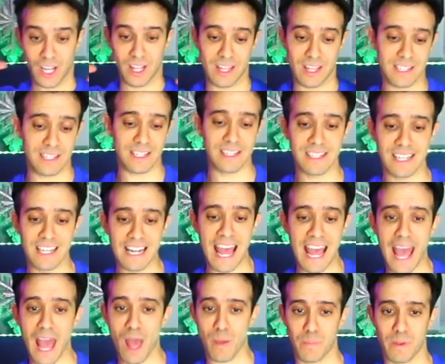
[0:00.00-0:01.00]
This is gonna
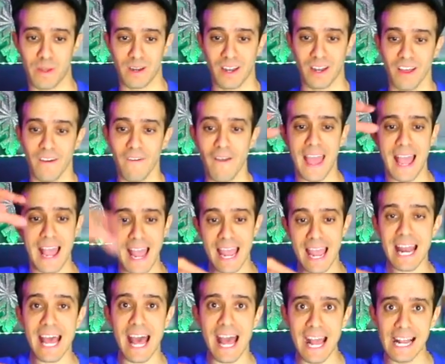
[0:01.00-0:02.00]
happen.
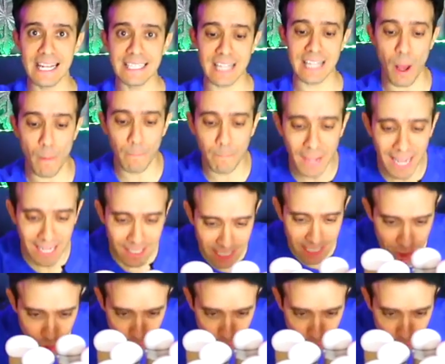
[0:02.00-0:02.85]
8 eggs about to